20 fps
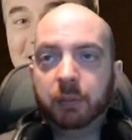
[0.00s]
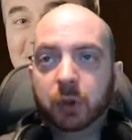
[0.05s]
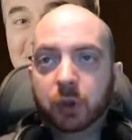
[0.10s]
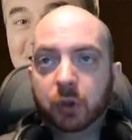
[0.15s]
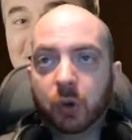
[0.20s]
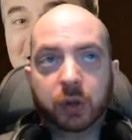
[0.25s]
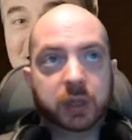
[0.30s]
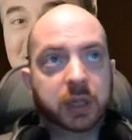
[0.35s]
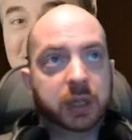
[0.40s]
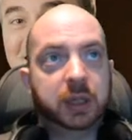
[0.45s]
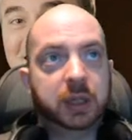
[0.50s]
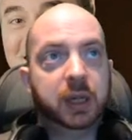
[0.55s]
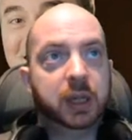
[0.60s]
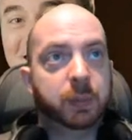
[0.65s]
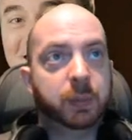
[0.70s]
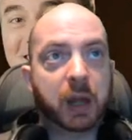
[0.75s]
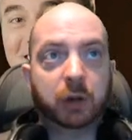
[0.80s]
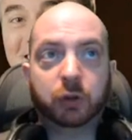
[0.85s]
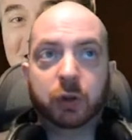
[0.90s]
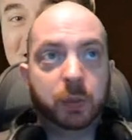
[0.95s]
toxicity
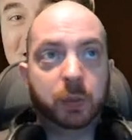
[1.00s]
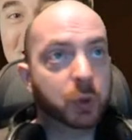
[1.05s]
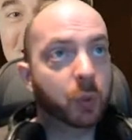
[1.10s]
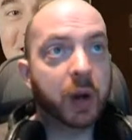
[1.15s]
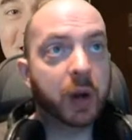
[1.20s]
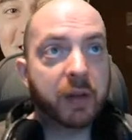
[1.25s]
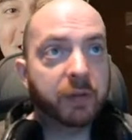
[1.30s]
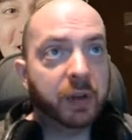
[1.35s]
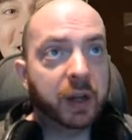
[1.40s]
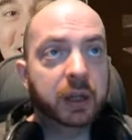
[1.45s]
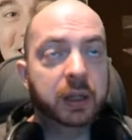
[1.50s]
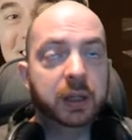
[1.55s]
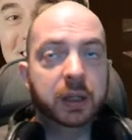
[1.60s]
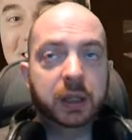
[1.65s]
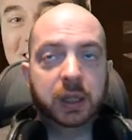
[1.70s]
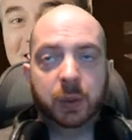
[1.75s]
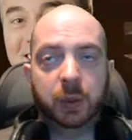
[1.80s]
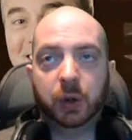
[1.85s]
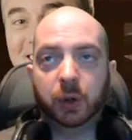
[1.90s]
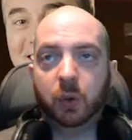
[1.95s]
spectrums or whatever
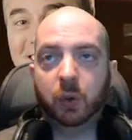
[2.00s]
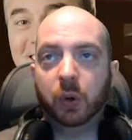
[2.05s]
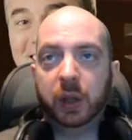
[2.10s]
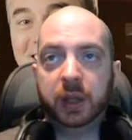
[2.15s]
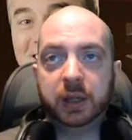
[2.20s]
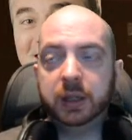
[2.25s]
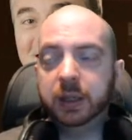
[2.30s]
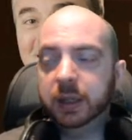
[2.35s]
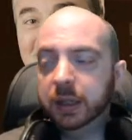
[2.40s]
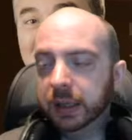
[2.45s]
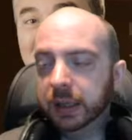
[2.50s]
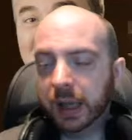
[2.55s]
you want to call it.